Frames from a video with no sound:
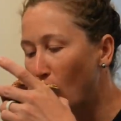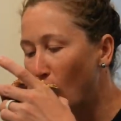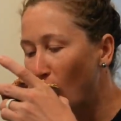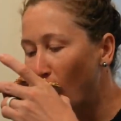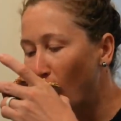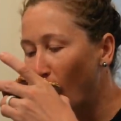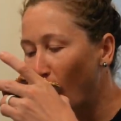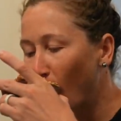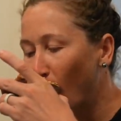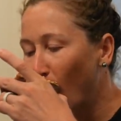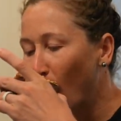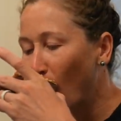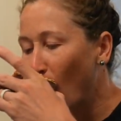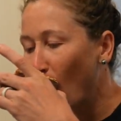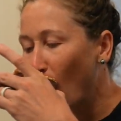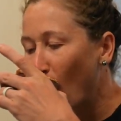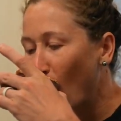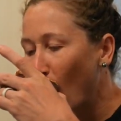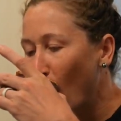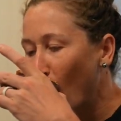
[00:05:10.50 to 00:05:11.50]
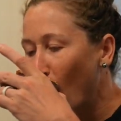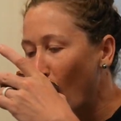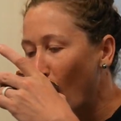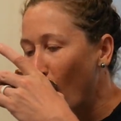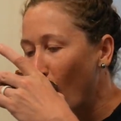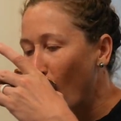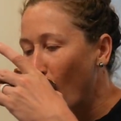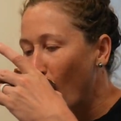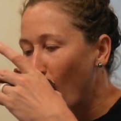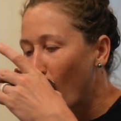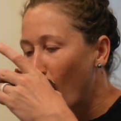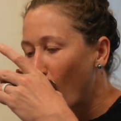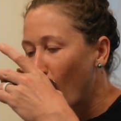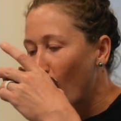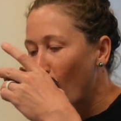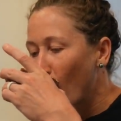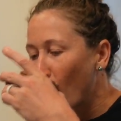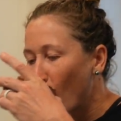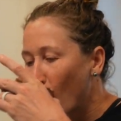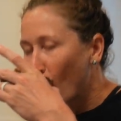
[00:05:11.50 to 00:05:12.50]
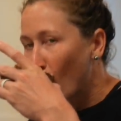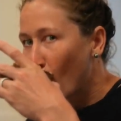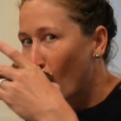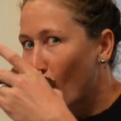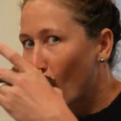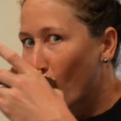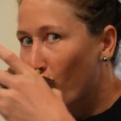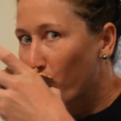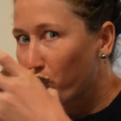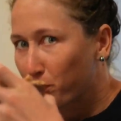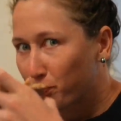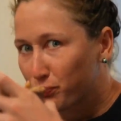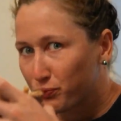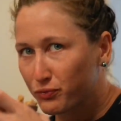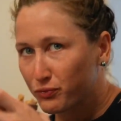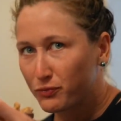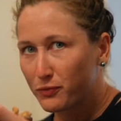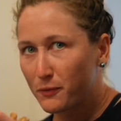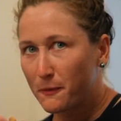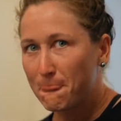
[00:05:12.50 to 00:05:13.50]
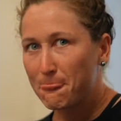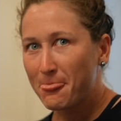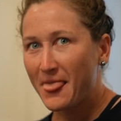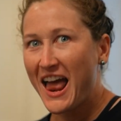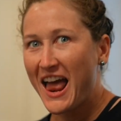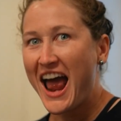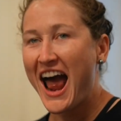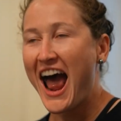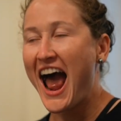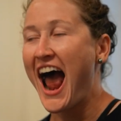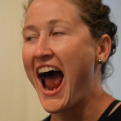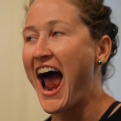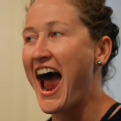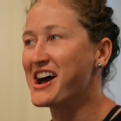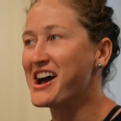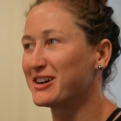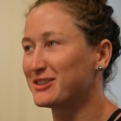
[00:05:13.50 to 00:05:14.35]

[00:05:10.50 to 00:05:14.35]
Carly, have you tried, I'm gonna give you a little bit of this, Carly.